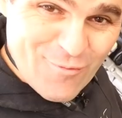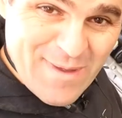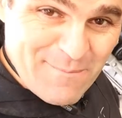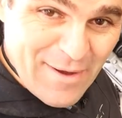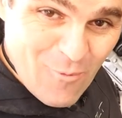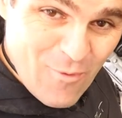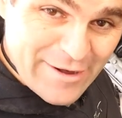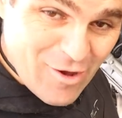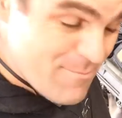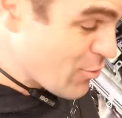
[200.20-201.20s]
remember
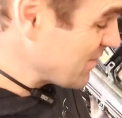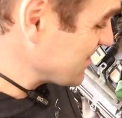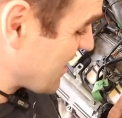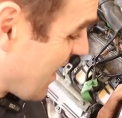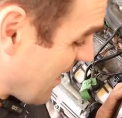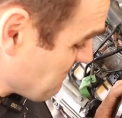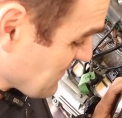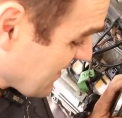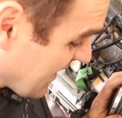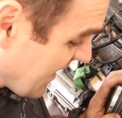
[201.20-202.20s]
when I bought this car,
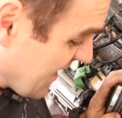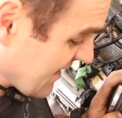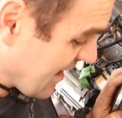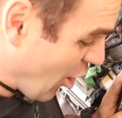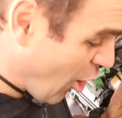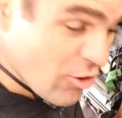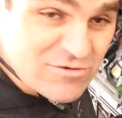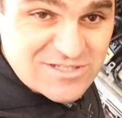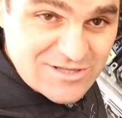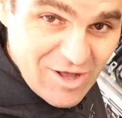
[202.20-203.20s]
it
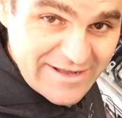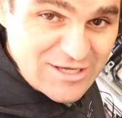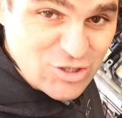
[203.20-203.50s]
honked like a